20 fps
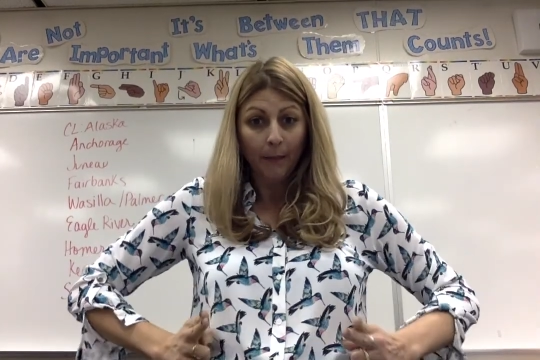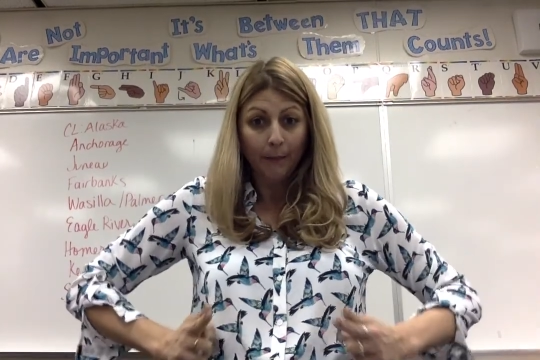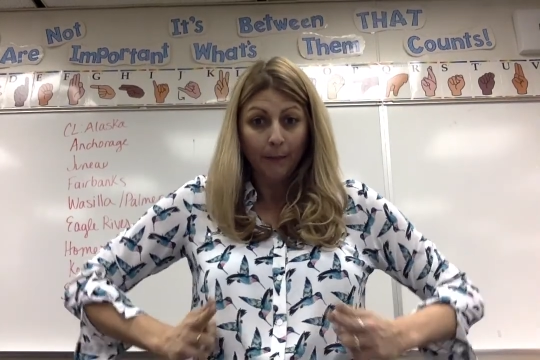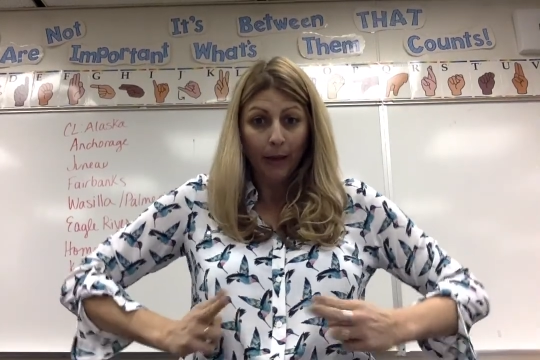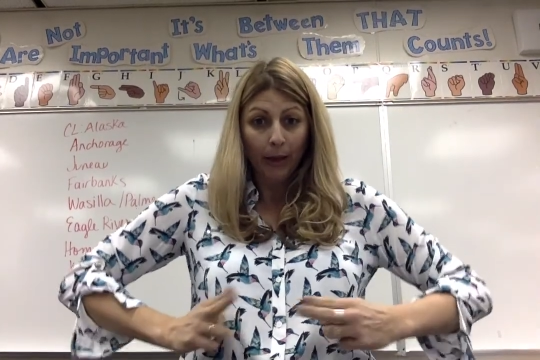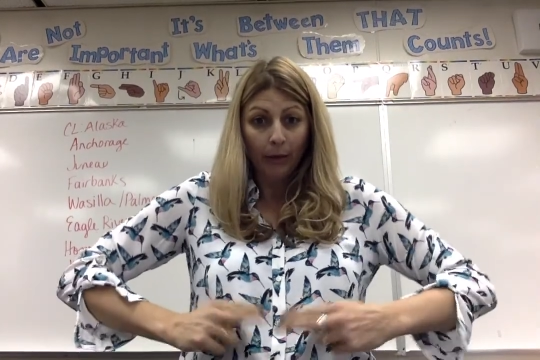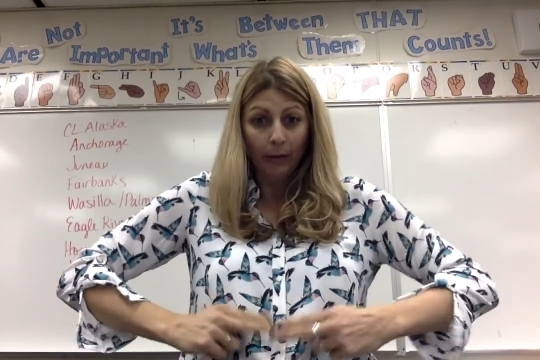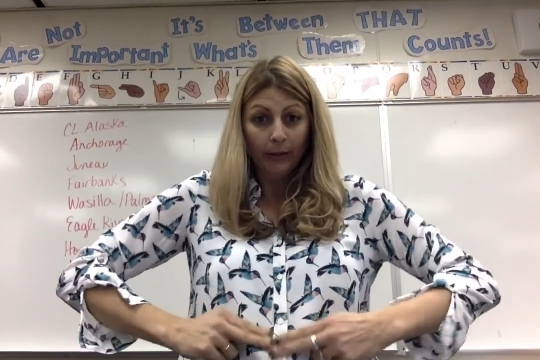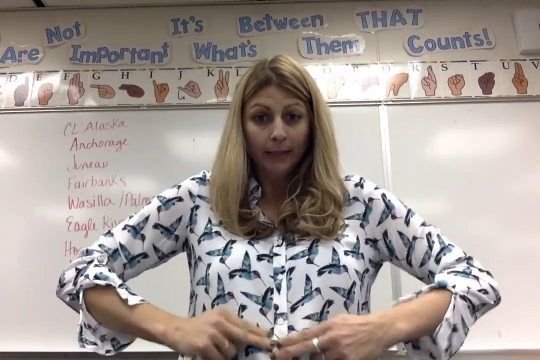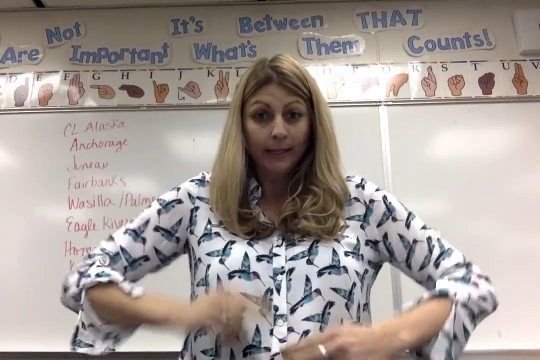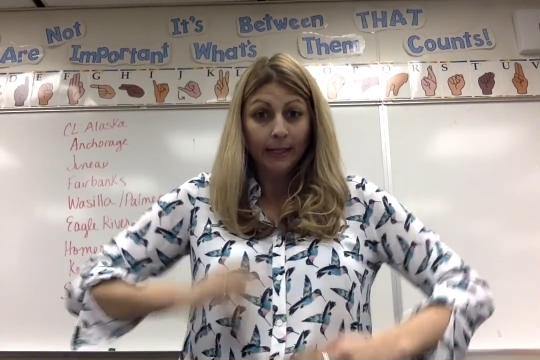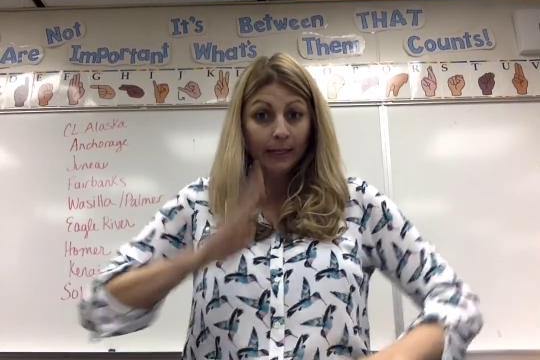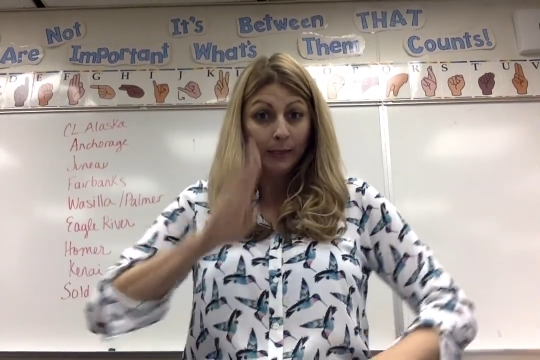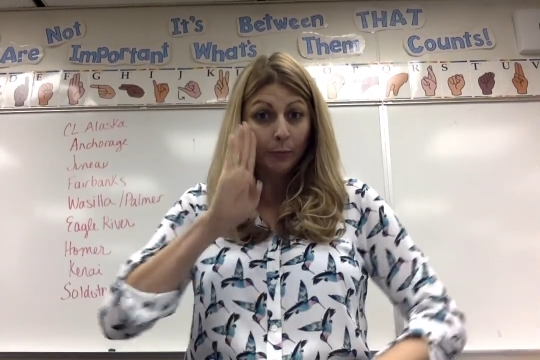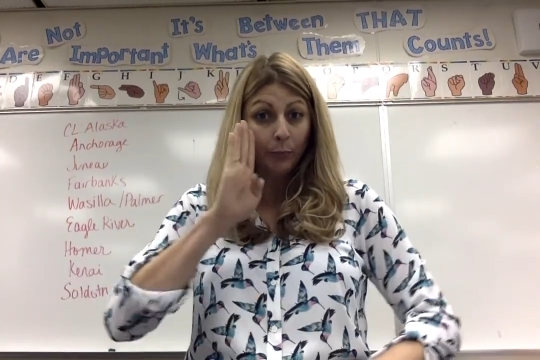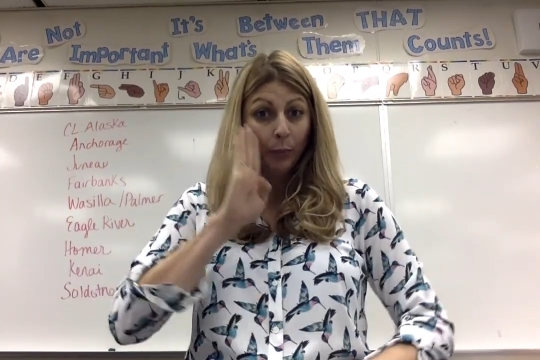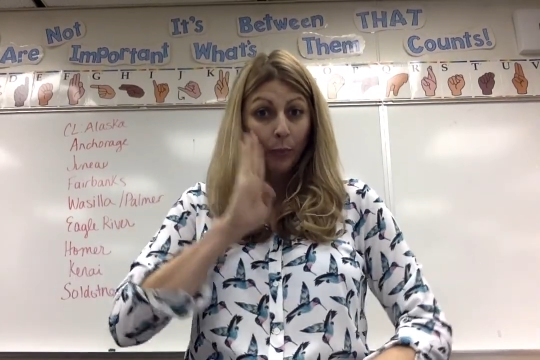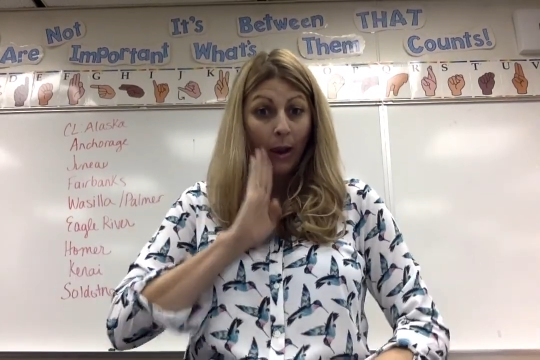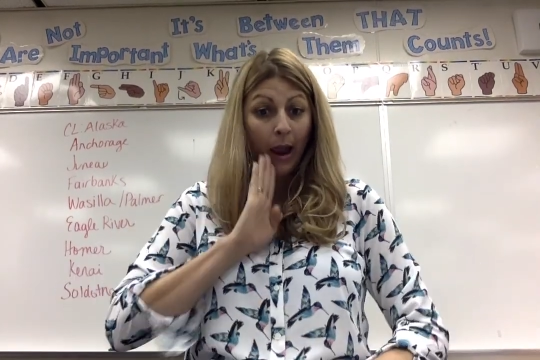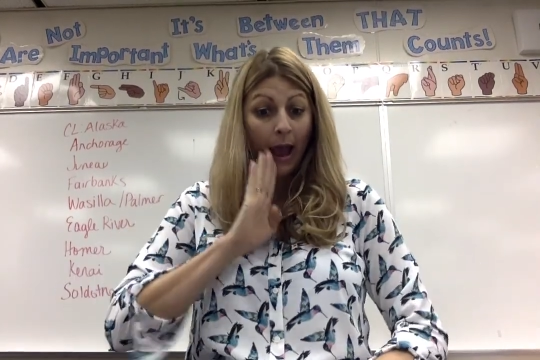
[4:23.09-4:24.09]
Belt is
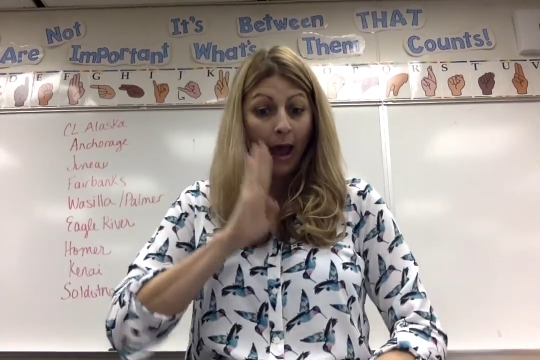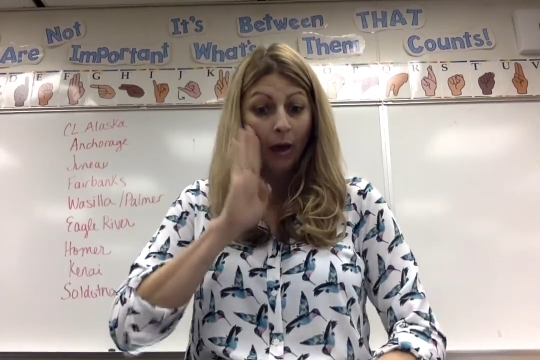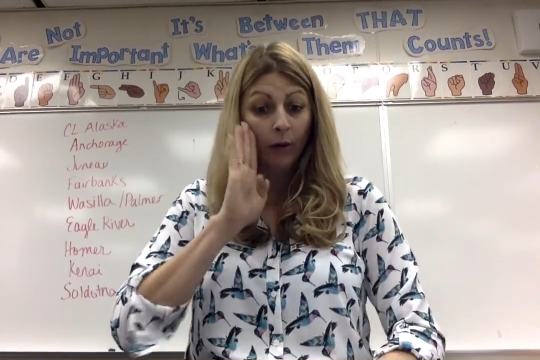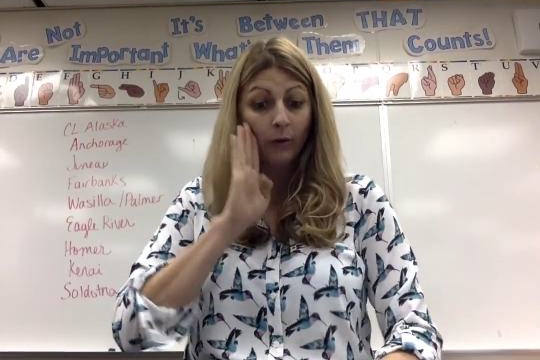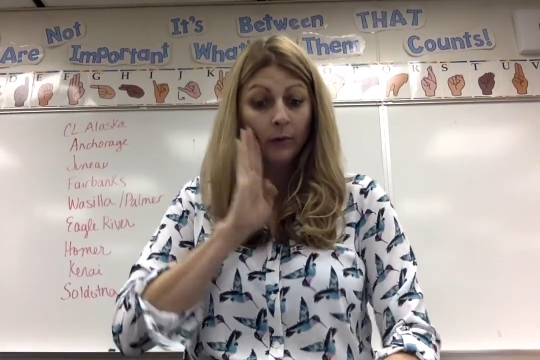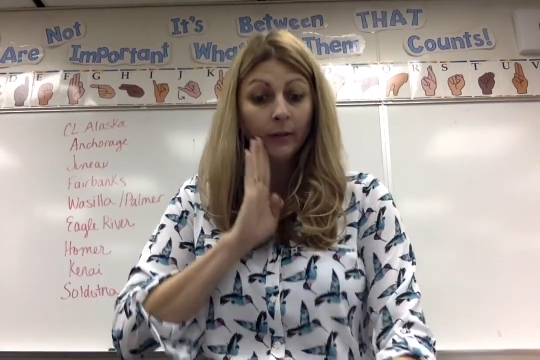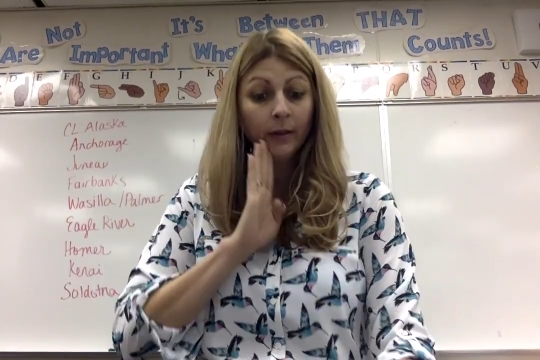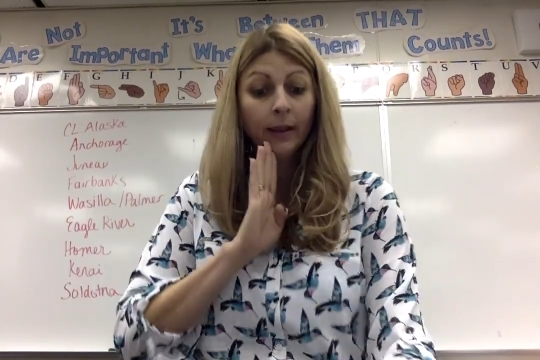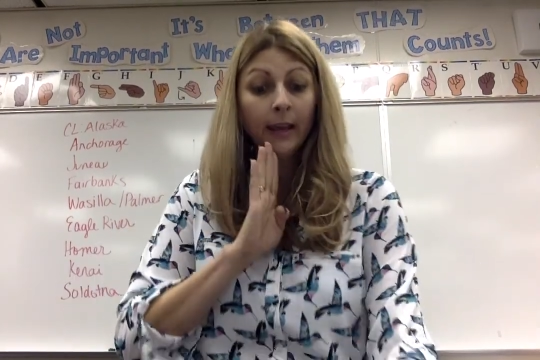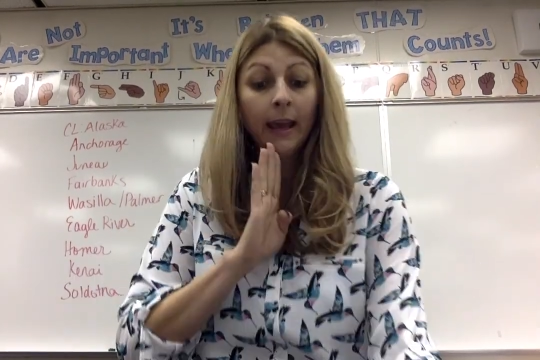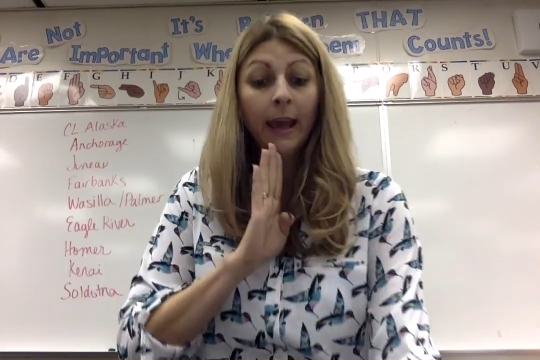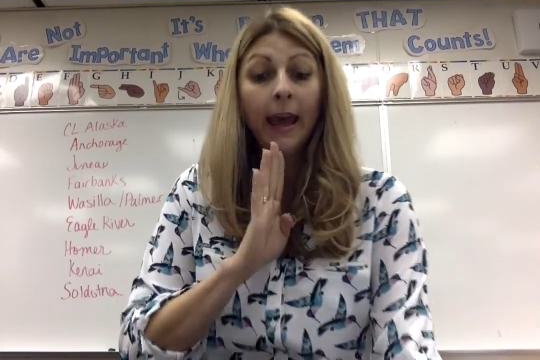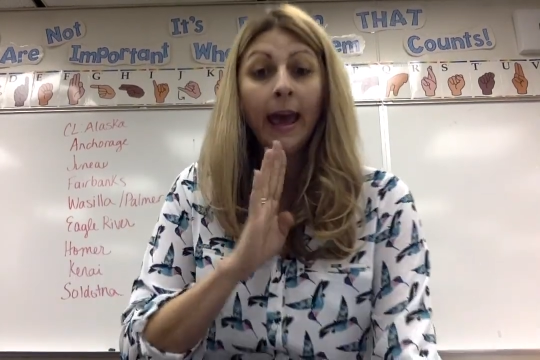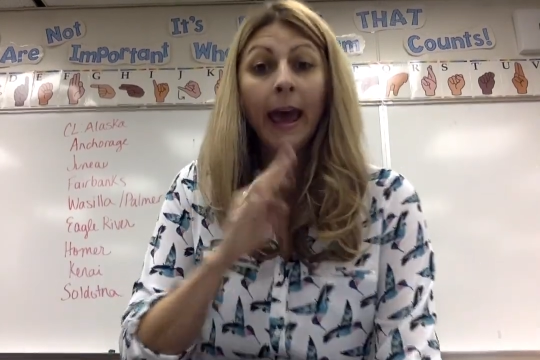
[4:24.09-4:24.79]
brown.